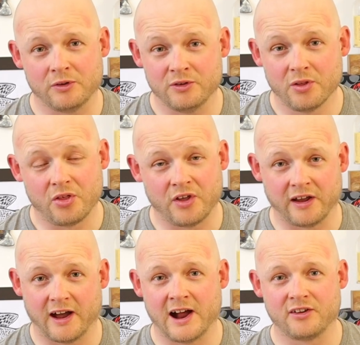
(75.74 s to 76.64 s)
there's another
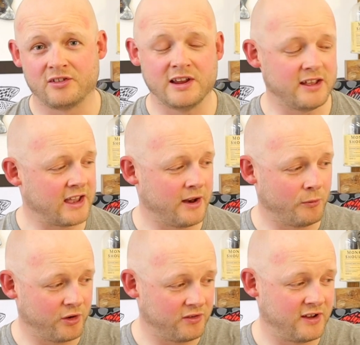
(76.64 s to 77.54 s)
thing actually getting
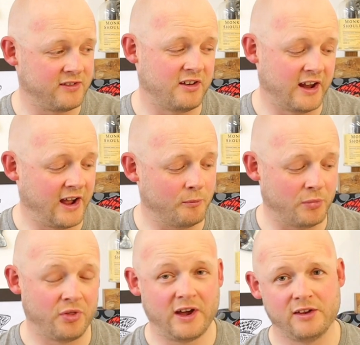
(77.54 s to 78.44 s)
one and testing it out,
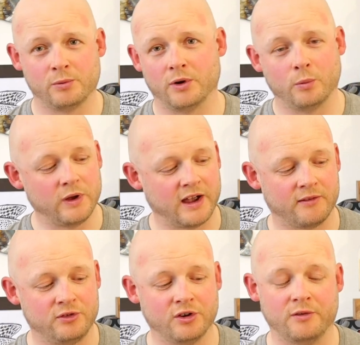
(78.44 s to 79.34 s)
but that is what we
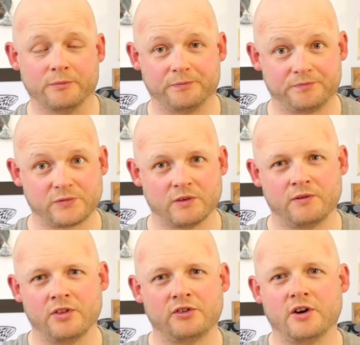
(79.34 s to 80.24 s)
have done
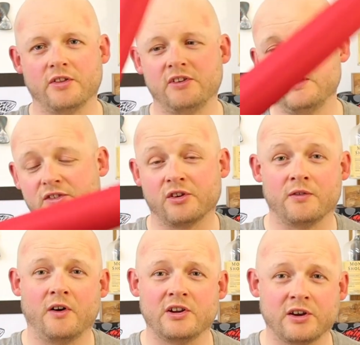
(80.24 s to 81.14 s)
for the start of the season so
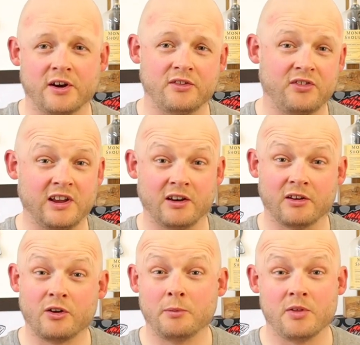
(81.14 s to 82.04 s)
far. You guys have seen in
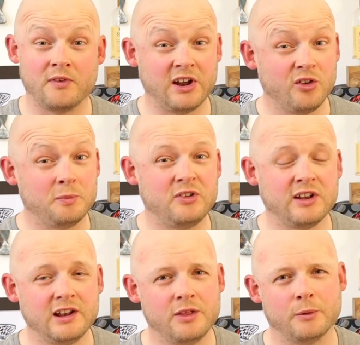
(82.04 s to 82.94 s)
a couple of the videos,
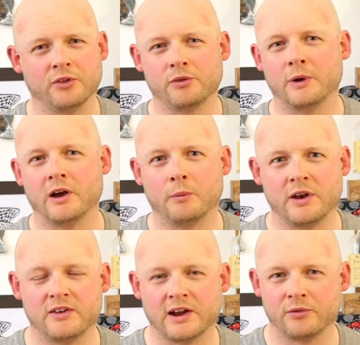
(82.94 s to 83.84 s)
particularly the ones where I
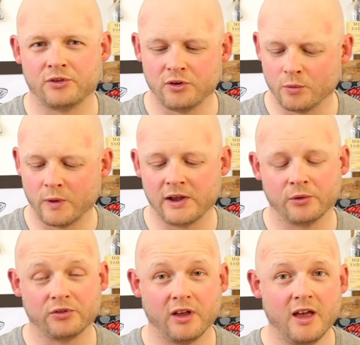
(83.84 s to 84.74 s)
went down to
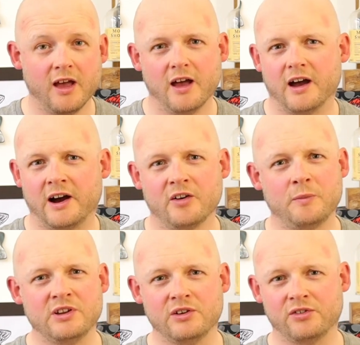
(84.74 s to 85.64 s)
Wales, I've
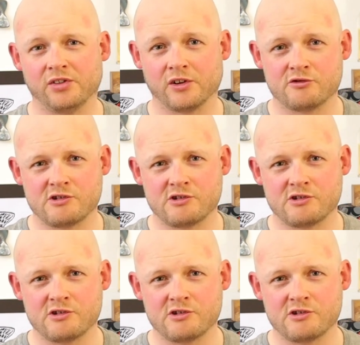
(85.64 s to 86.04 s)
been using the